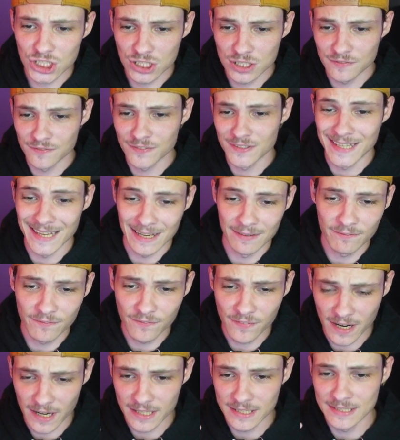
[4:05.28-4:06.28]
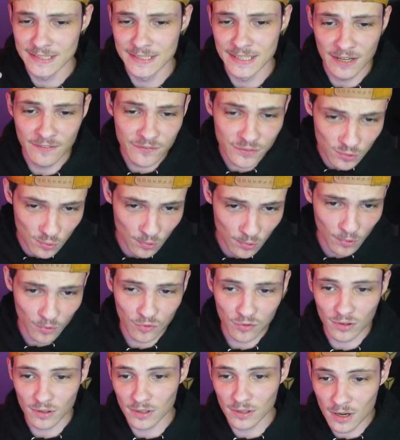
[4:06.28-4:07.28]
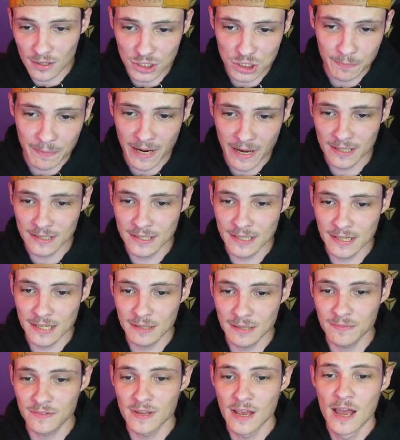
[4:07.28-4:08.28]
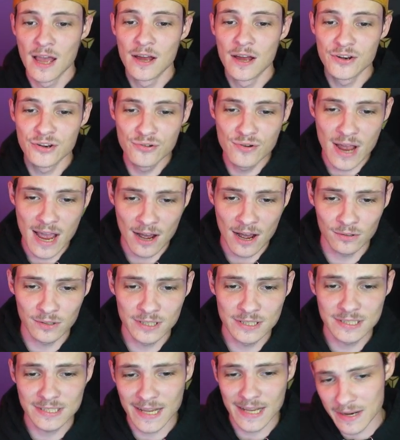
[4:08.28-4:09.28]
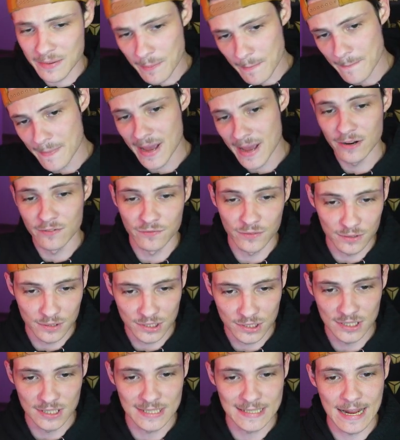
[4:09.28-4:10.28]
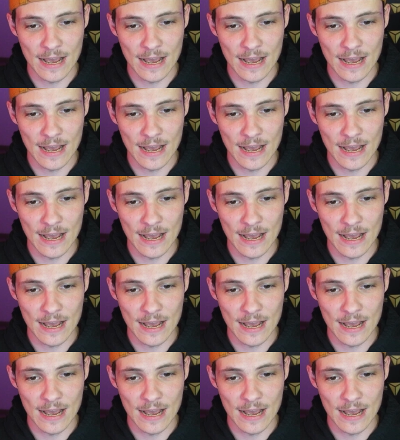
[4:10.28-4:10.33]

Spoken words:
of GameFi dev tools, launchpad games, new outlets, and metaverses. Now,